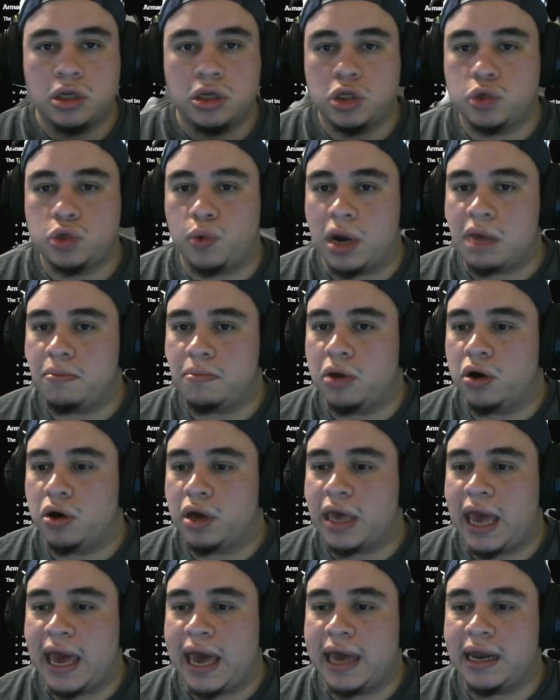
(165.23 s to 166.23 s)
20 mil
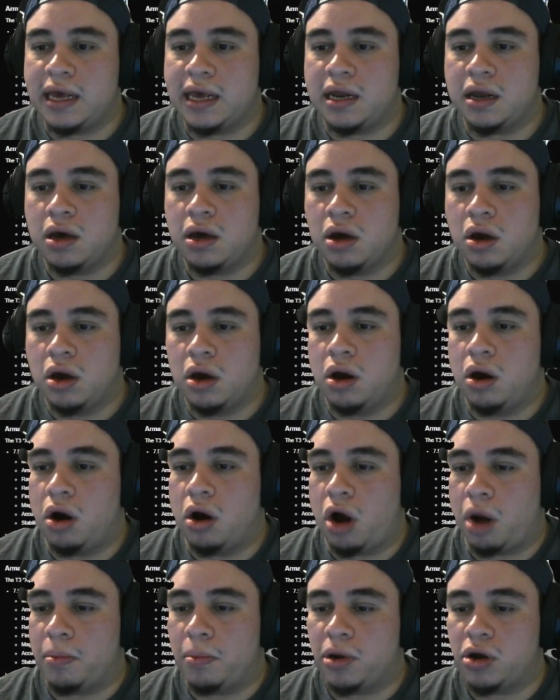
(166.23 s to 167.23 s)
cannon
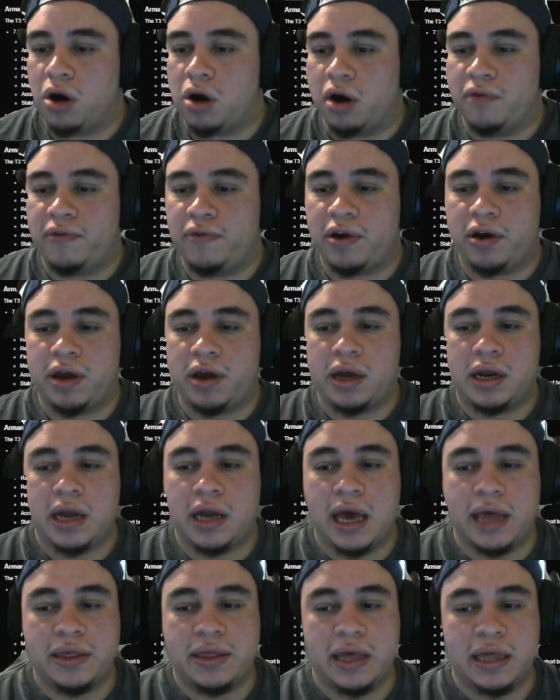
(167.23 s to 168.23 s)
armored car variant,
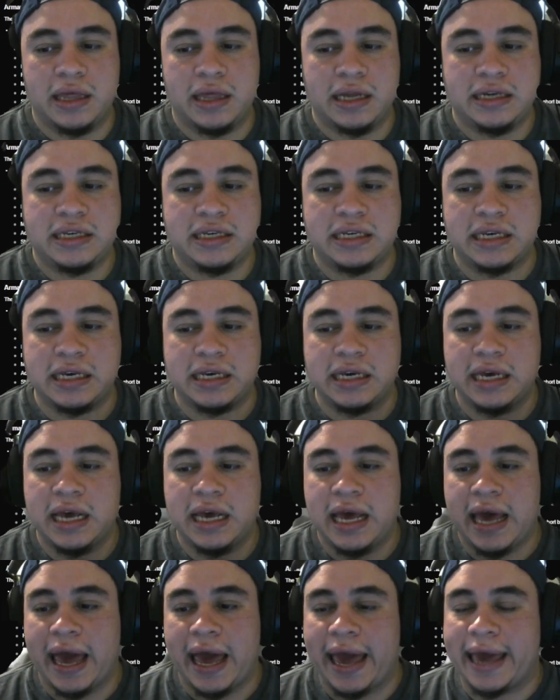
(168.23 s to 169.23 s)
and then the
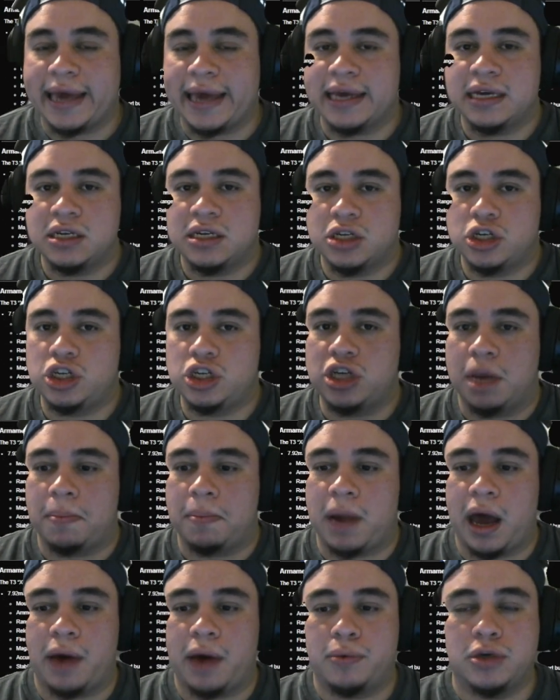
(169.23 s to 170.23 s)
T8
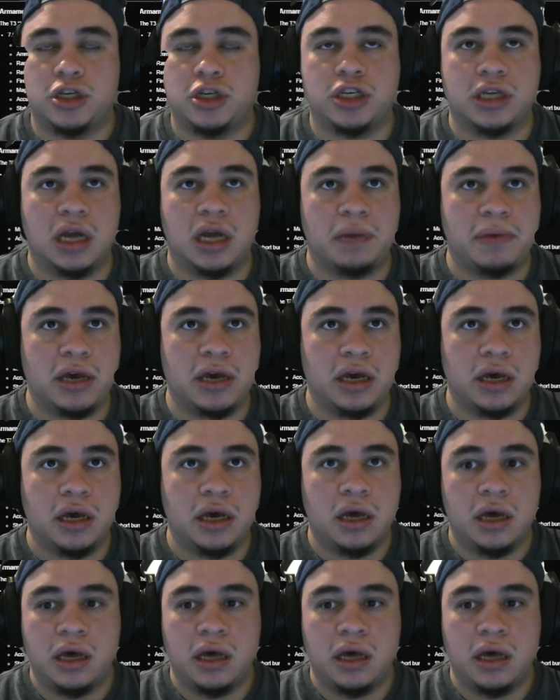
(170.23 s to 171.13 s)
Gemini, which is going to be